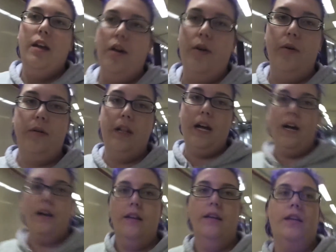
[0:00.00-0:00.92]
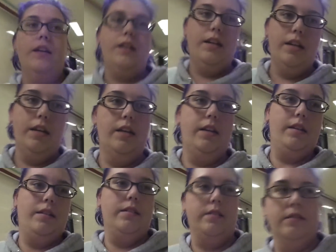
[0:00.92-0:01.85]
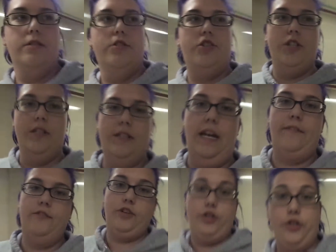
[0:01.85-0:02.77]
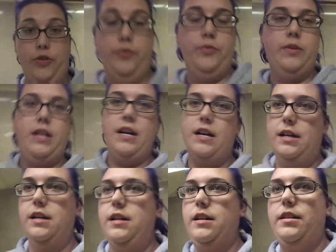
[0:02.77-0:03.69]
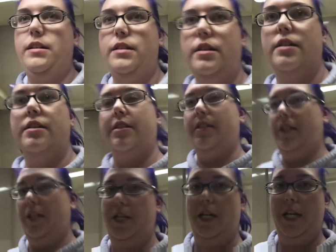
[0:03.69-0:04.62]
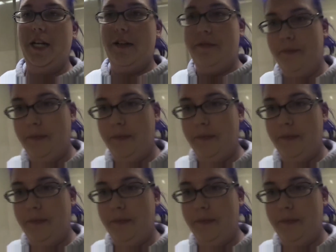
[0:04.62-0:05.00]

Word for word: Hola, it is just after noon on Sunday.